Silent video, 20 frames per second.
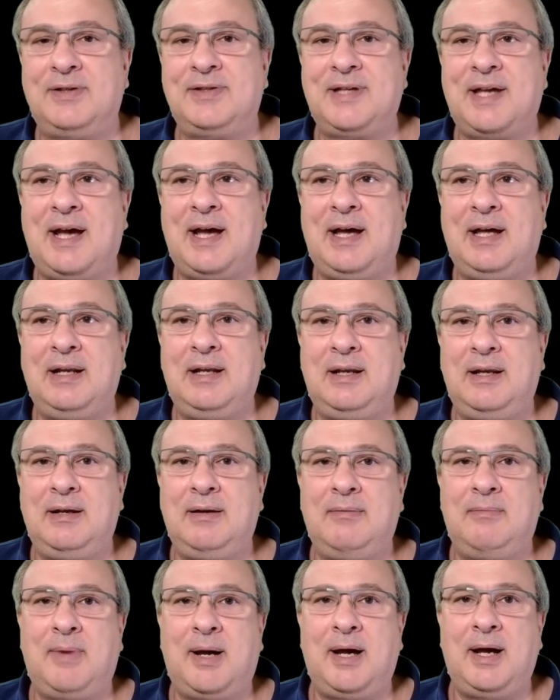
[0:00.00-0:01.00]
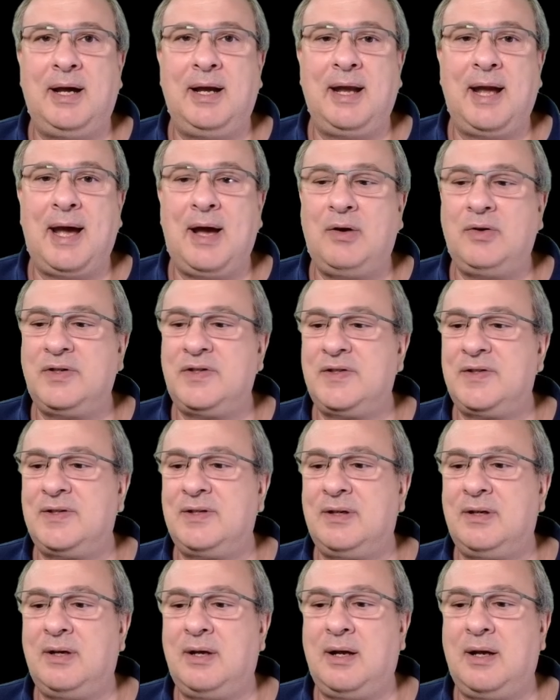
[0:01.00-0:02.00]
on my house
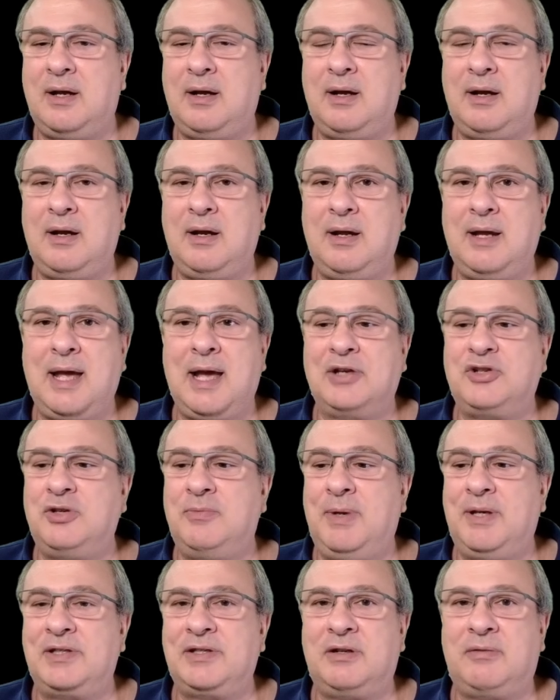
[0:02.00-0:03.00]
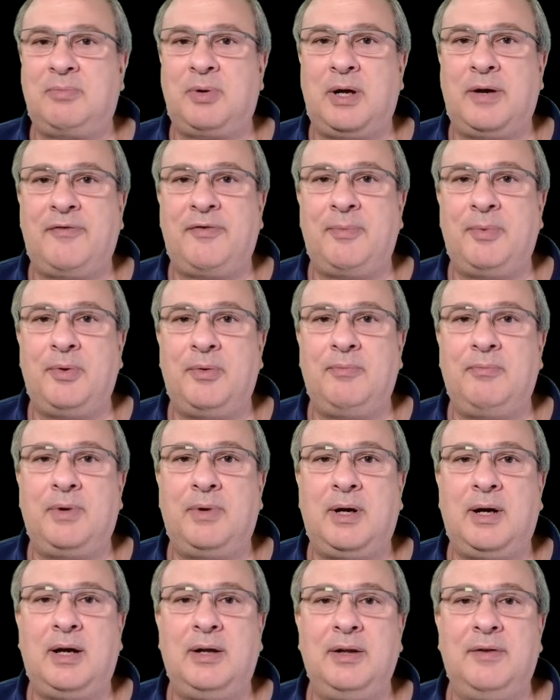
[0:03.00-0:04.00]
actually makes it a profitable
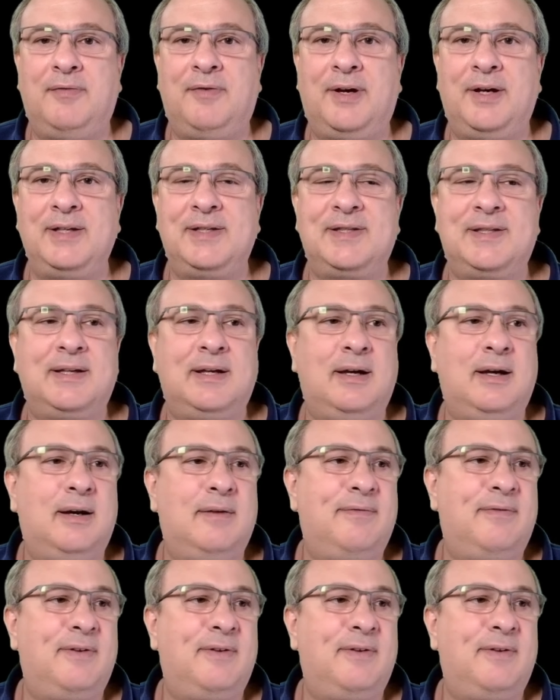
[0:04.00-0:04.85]
device for